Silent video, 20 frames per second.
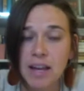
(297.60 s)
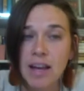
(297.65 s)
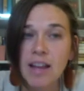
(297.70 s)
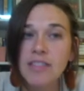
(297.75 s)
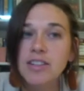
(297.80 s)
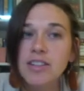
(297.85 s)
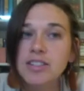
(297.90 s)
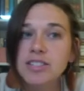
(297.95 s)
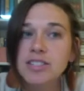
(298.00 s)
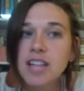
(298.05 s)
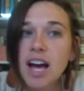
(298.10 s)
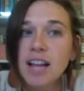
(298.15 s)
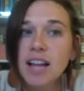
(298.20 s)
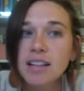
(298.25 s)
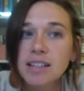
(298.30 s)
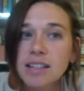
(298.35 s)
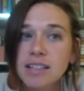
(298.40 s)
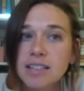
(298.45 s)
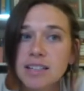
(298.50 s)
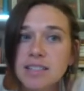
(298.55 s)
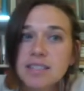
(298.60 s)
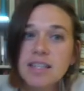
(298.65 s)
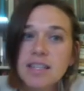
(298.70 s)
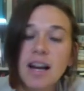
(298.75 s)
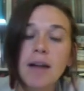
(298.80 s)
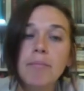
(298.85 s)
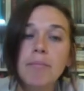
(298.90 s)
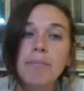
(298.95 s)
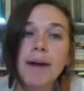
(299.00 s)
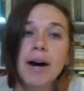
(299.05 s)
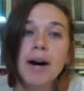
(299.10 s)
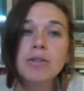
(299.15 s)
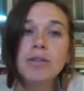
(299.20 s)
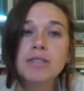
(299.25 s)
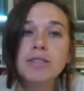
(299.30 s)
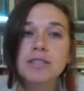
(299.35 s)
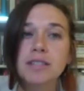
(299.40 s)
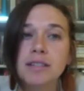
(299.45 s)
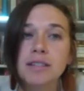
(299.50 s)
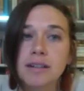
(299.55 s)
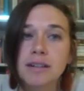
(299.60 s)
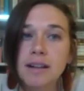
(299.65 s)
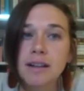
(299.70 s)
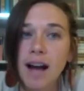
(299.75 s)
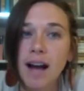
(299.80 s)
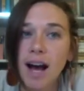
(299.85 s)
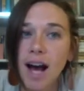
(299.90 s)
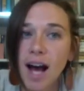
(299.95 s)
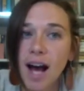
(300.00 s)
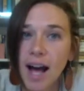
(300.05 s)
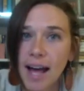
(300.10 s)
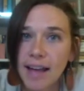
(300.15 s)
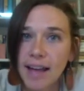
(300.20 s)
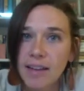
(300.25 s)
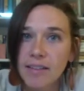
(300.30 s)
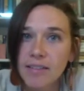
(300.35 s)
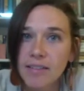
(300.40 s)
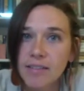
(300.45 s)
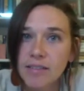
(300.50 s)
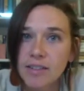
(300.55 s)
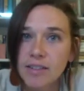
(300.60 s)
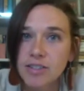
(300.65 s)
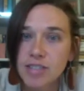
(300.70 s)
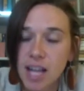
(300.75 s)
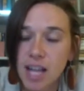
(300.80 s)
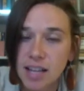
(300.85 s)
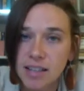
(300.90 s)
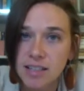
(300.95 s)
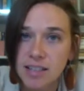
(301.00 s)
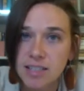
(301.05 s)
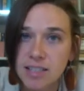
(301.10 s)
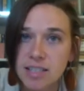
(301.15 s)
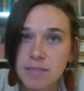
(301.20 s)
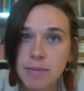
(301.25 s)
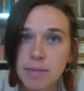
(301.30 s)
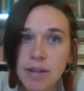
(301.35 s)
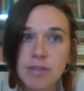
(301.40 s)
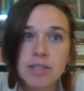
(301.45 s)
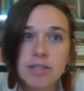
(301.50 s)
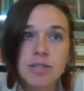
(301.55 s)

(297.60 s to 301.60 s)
They're telling us about I. They're telling us about this